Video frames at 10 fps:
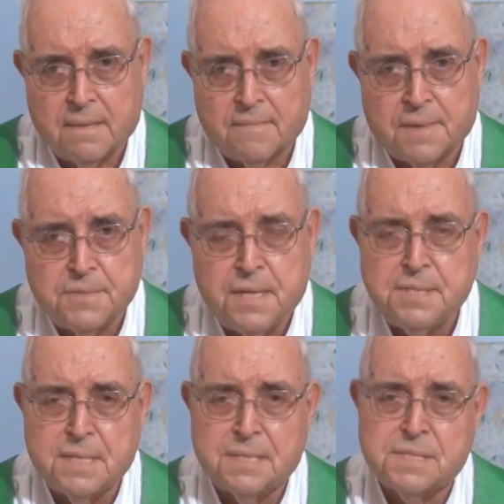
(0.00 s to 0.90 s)
where
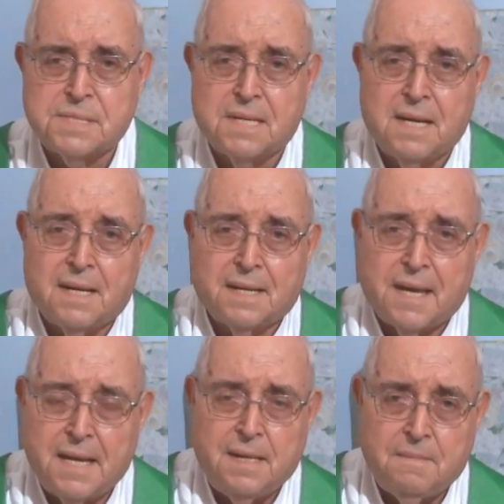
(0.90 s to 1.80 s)
Jesus
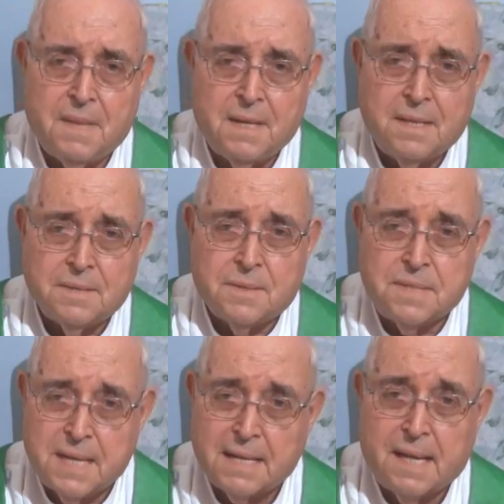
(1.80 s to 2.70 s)
came to
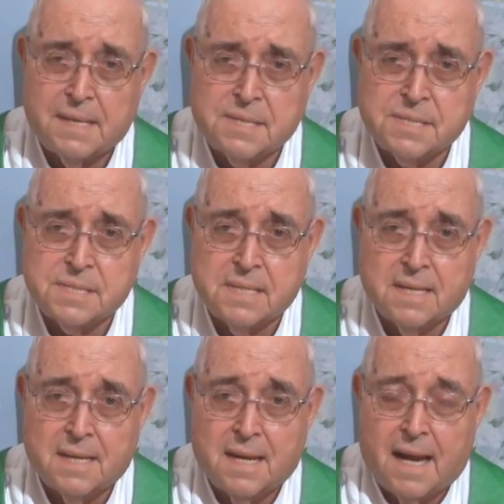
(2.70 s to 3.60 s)
tell us
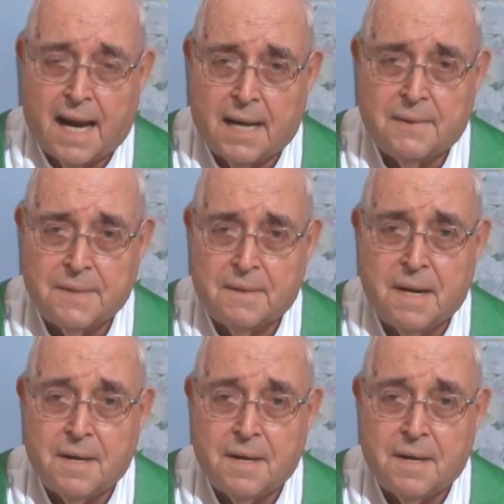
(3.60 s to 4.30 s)
how